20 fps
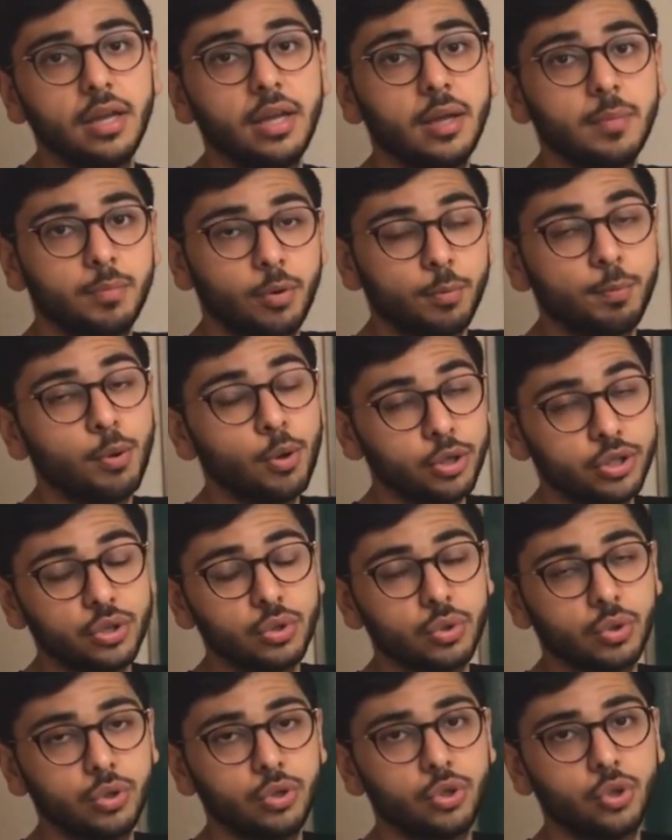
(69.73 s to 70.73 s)
a
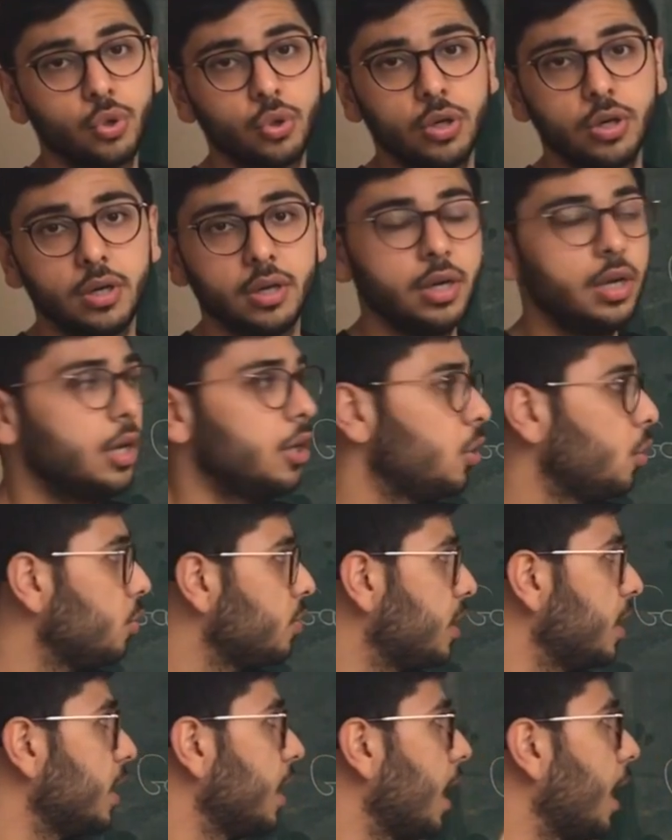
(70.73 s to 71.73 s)
proportional controller
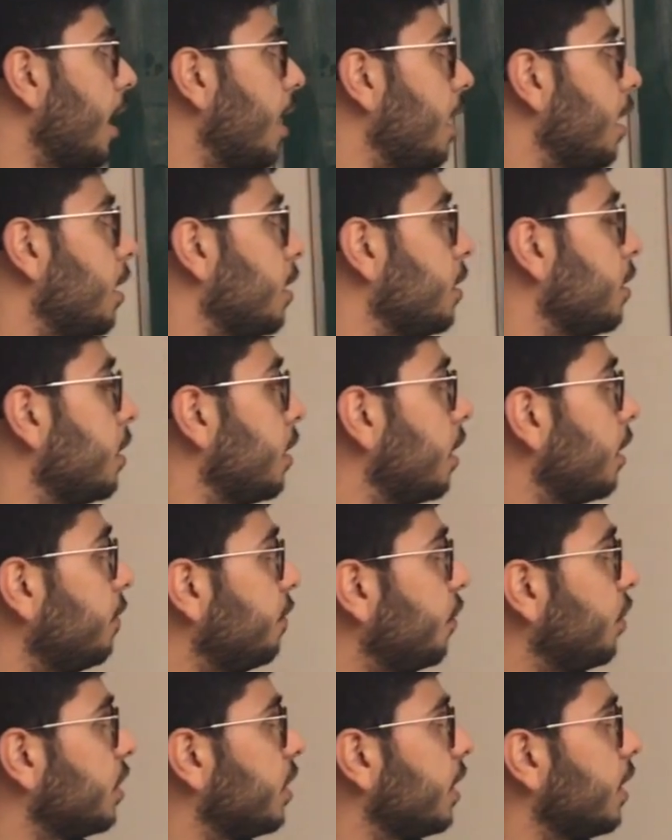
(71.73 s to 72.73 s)
using an
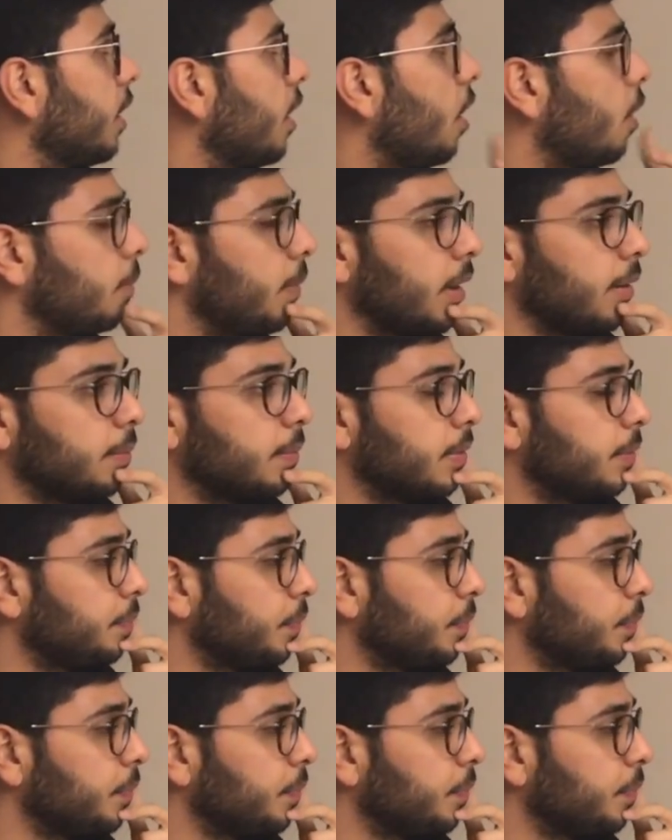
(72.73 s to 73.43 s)
inverting op-amp.